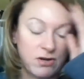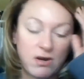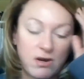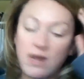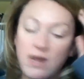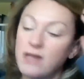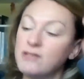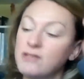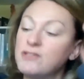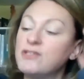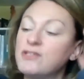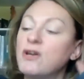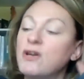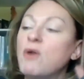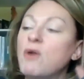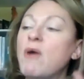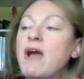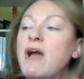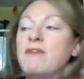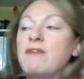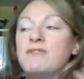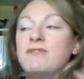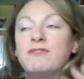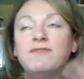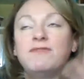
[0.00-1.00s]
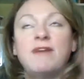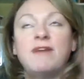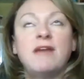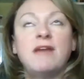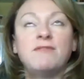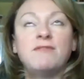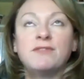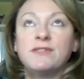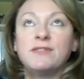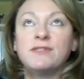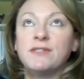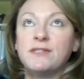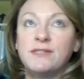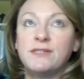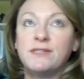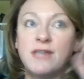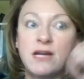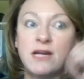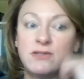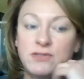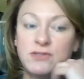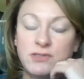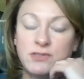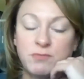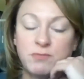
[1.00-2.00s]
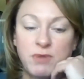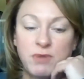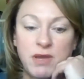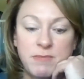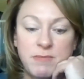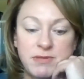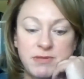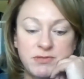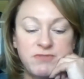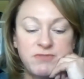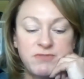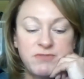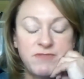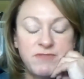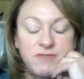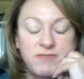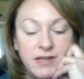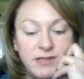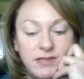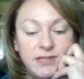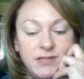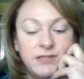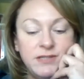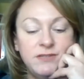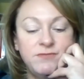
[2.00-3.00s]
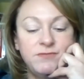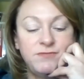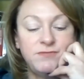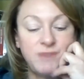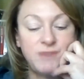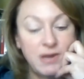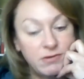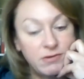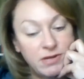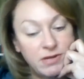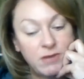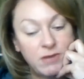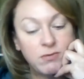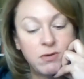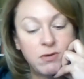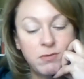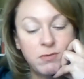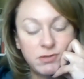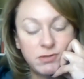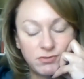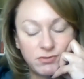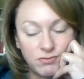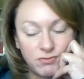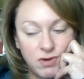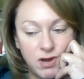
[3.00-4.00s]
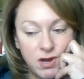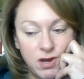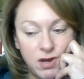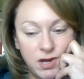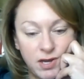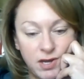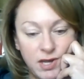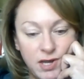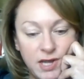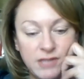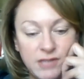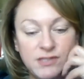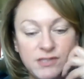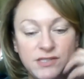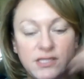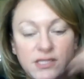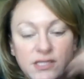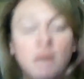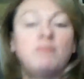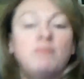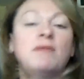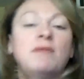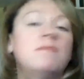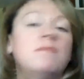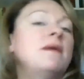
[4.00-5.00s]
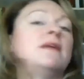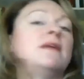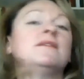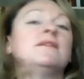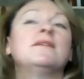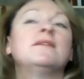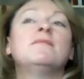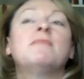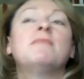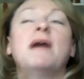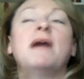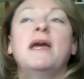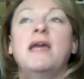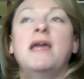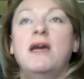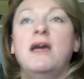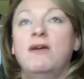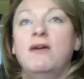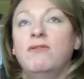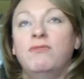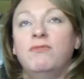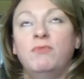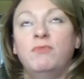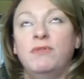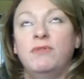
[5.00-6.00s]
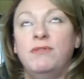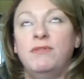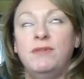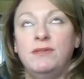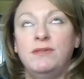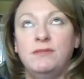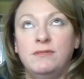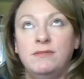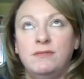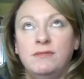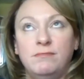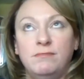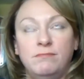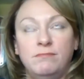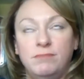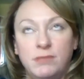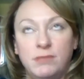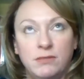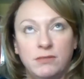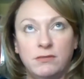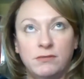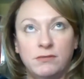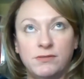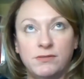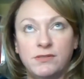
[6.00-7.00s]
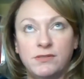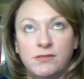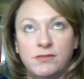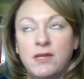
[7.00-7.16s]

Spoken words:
And so after 5 or 6 doctor's appointments, we finally found out what was wrong and supplemented my health with these pills.